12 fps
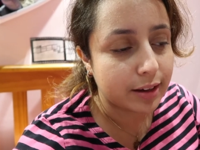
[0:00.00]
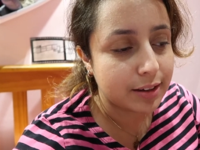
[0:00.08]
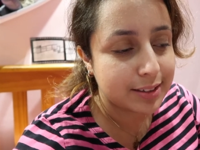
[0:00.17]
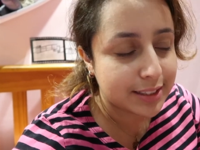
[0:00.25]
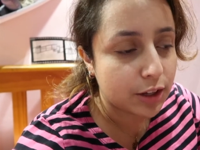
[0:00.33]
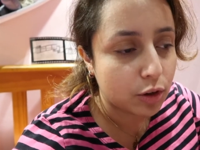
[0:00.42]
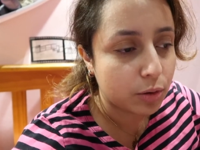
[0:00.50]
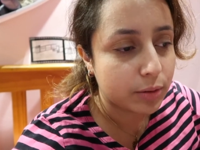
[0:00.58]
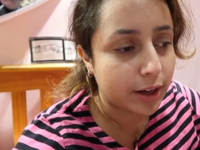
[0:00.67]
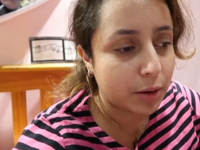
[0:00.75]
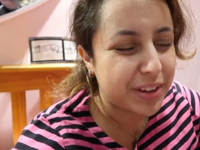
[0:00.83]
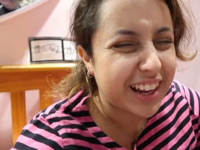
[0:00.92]
like, still,
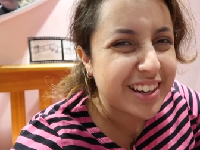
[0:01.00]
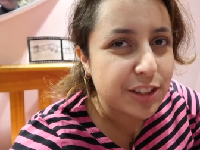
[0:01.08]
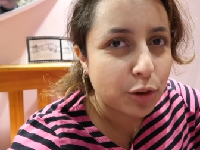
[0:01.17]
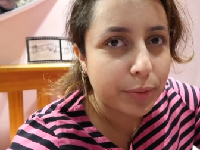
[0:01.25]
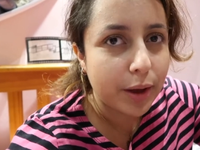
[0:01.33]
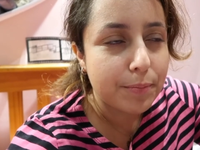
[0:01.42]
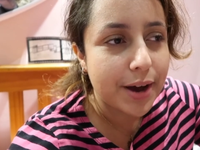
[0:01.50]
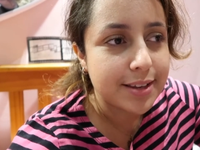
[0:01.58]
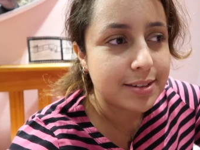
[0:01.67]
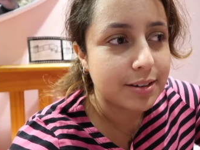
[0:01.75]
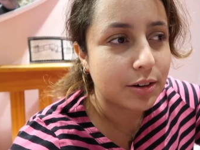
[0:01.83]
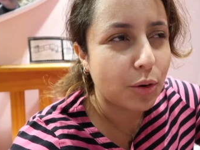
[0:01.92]
like, be that little bit
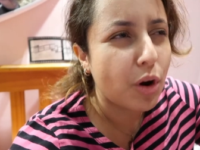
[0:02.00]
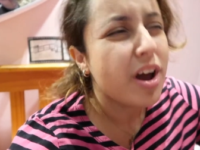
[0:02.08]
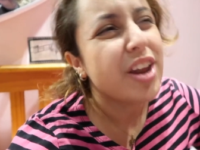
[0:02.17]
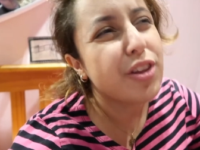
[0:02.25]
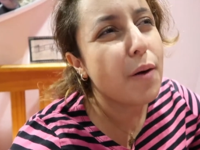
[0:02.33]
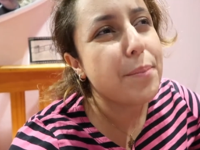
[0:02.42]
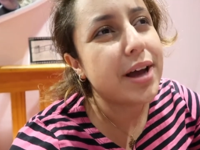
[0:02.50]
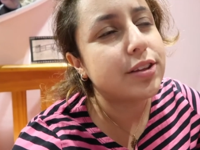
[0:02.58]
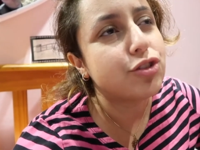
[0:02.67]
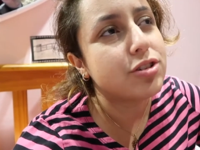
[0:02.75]
better, or not better,